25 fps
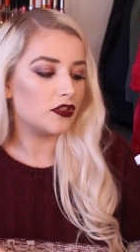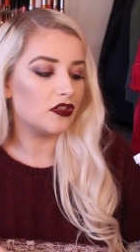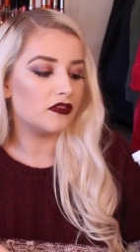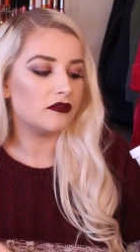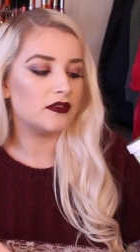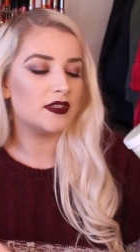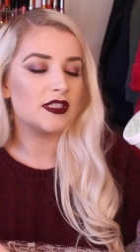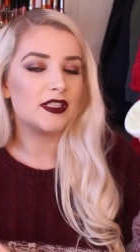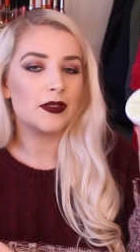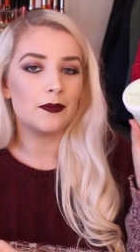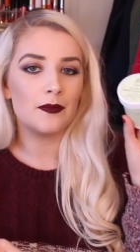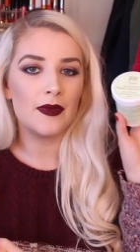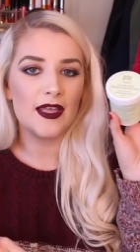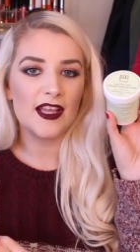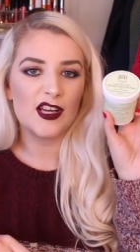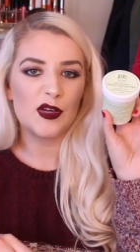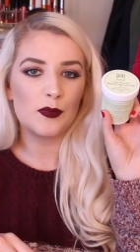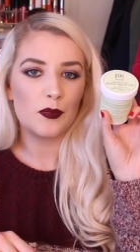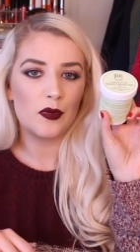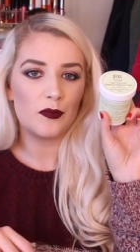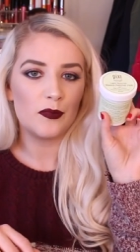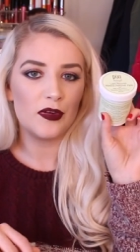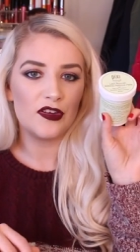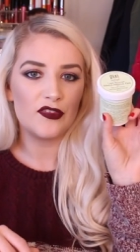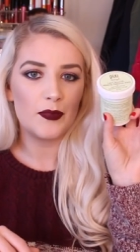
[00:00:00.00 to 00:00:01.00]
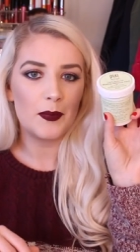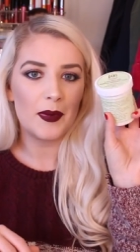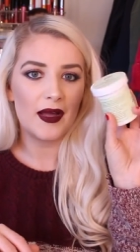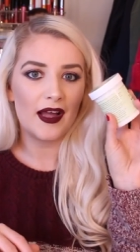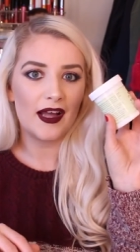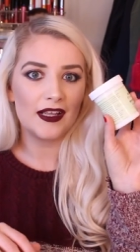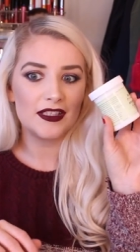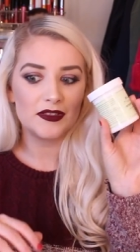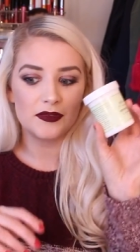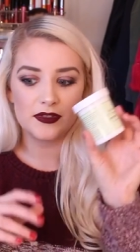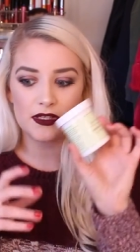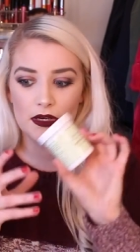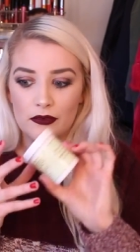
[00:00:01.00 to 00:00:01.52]
Nourish Makeup Remover
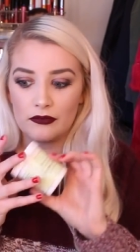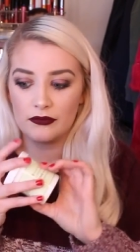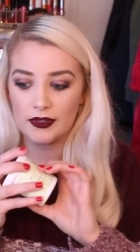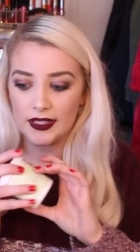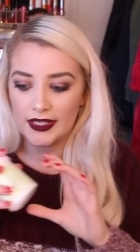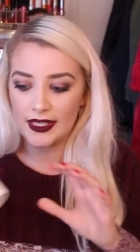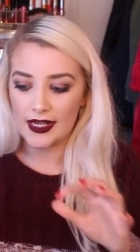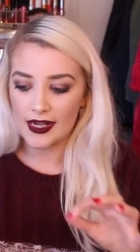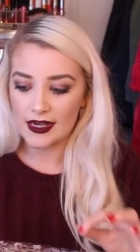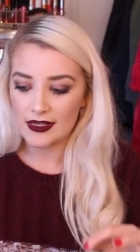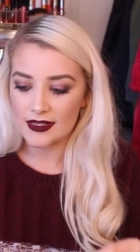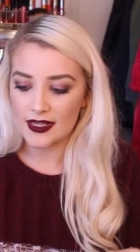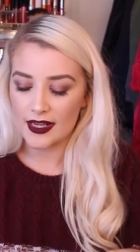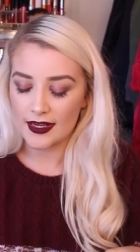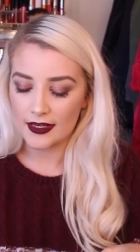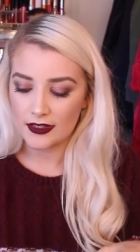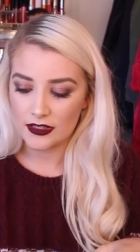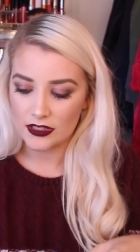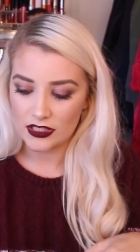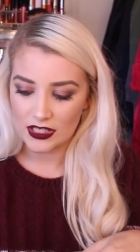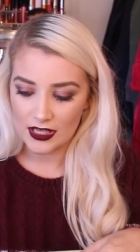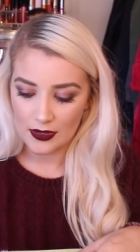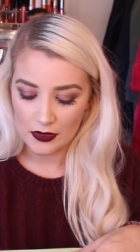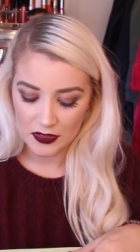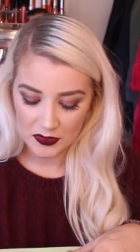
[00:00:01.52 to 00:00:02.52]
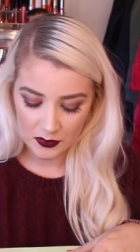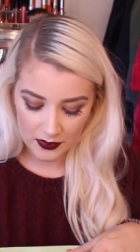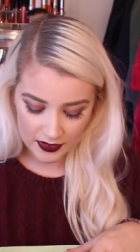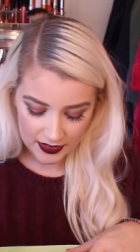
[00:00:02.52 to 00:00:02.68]
Pads, which I'm really excited to use.